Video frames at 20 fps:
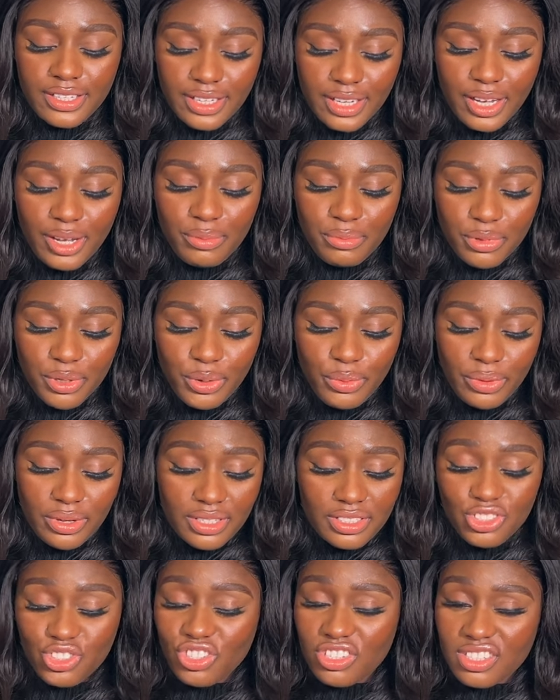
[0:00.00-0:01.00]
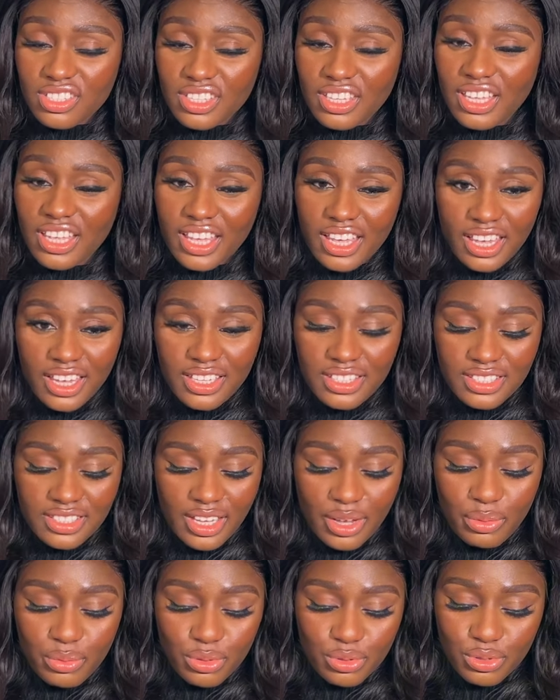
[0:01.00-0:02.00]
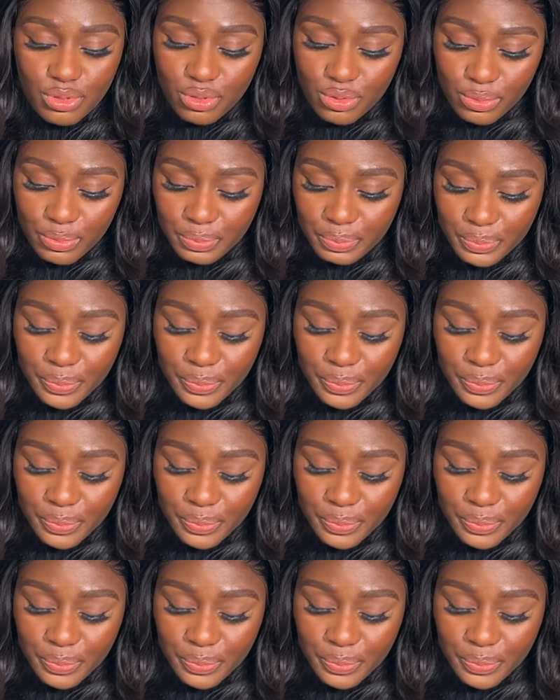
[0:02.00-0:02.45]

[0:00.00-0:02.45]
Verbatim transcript: I'm gonna wear it just in case I want to,